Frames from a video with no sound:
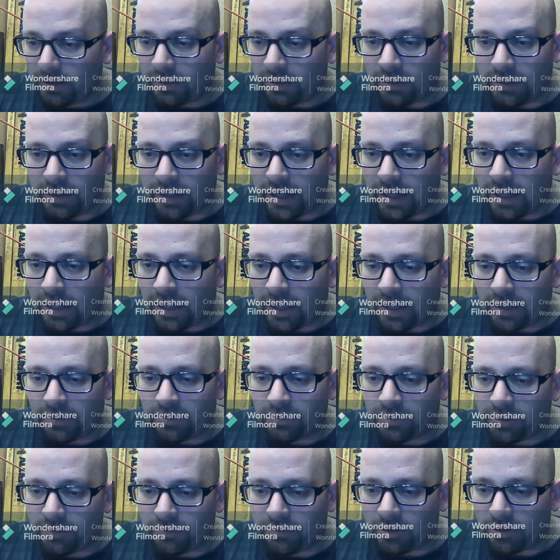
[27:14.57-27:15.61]
yeah, I
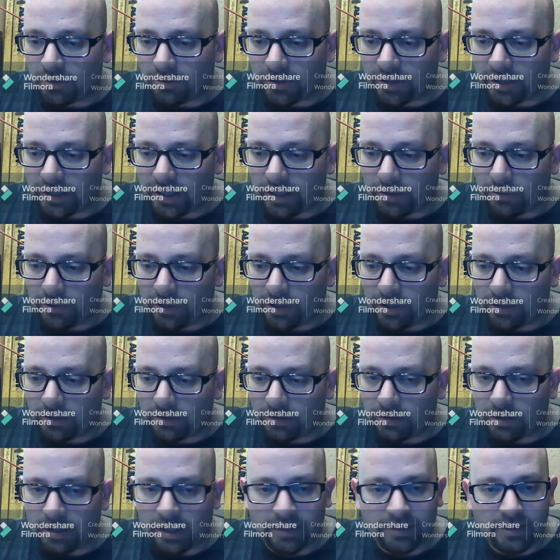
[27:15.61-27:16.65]
don't even know where that went.
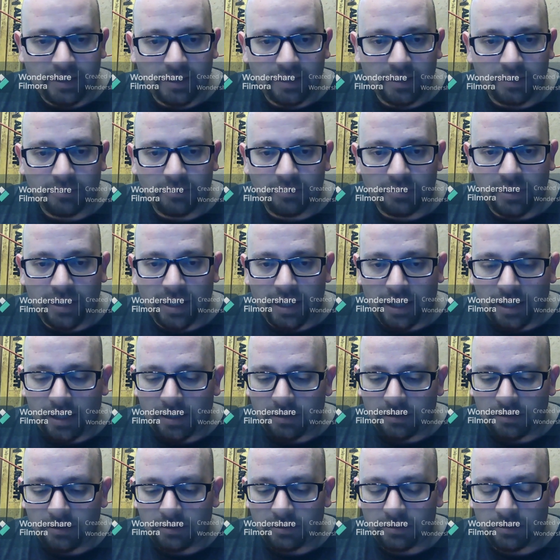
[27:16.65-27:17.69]
I think it,
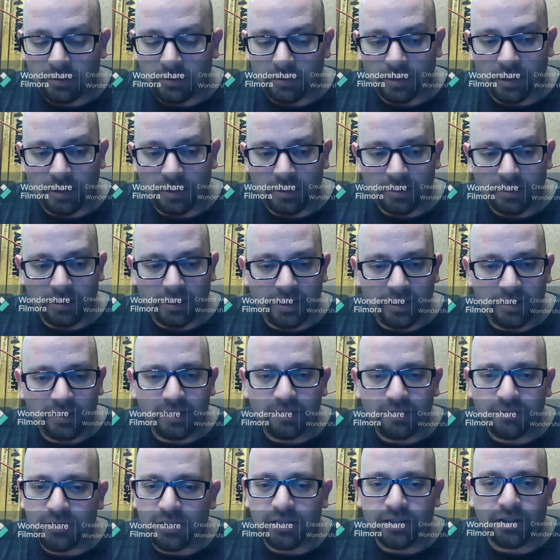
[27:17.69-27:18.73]
yeah, he he
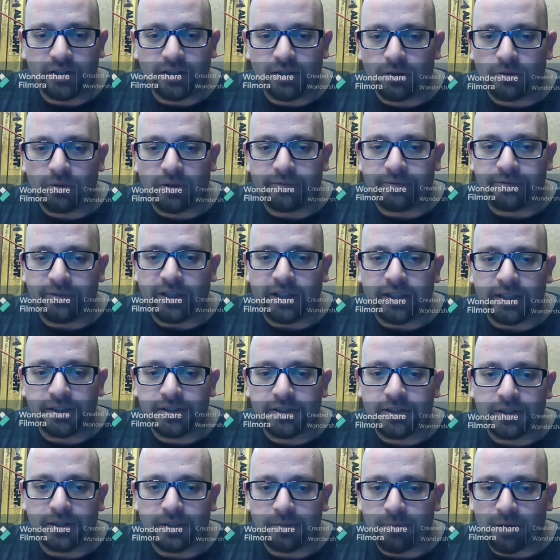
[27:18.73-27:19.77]
lived near a ravine,
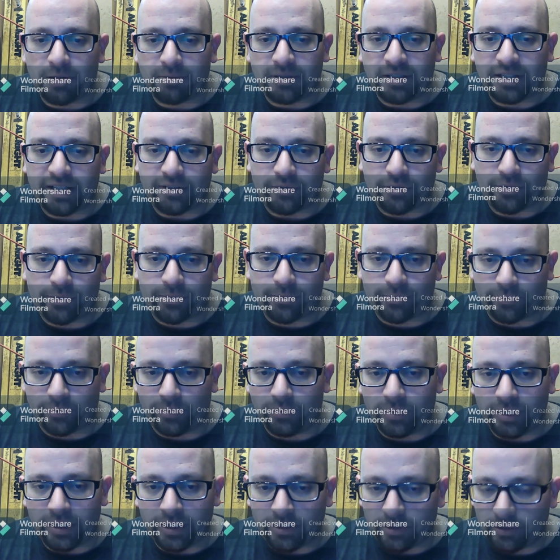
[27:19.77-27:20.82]
so he probably like
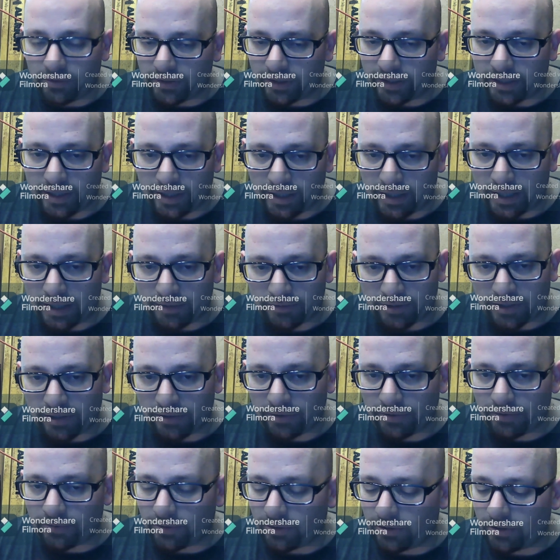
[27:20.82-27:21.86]
threw it over there after I
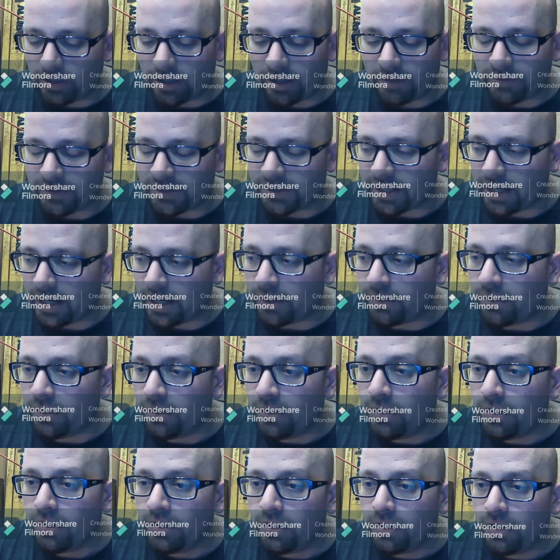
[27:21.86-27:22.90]
threw it off his head.
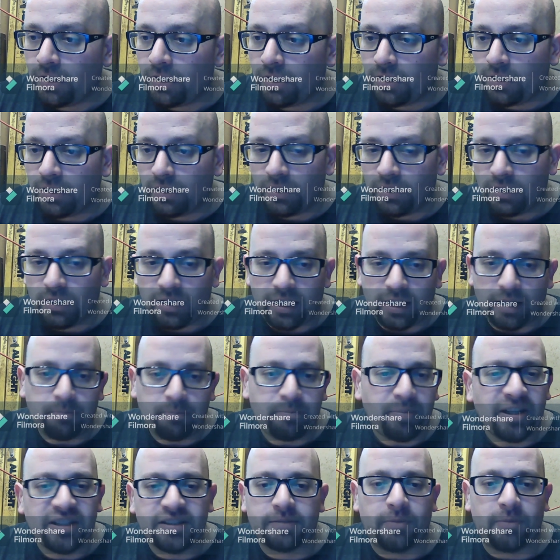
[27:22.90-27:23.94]
He
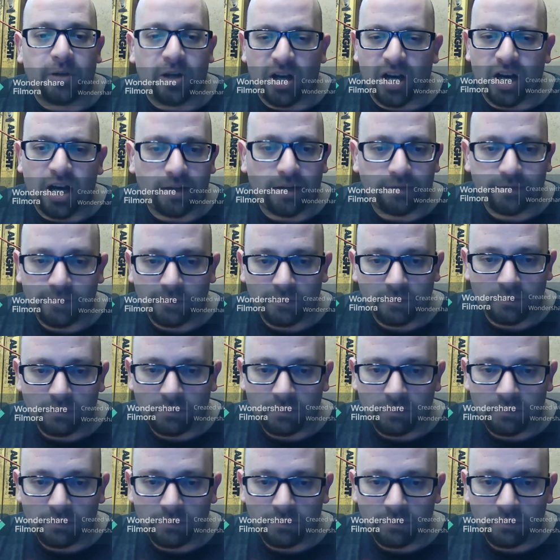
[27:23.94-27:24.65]
pissed me off.